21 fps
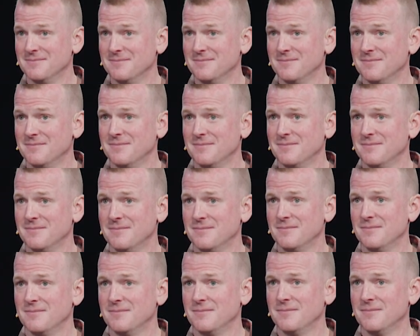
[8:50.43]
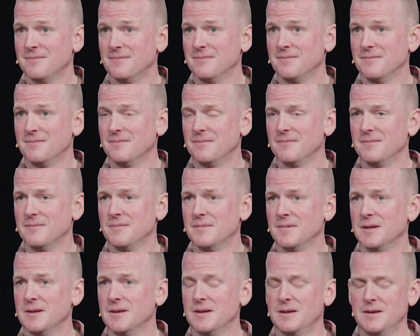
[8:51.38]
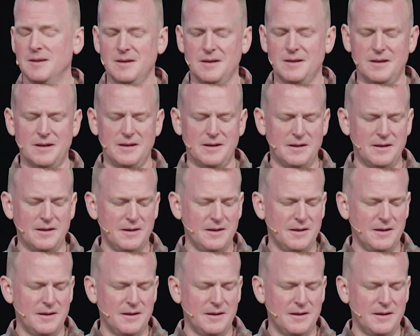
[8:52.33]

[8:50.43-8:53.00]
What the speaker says: (no one is talking)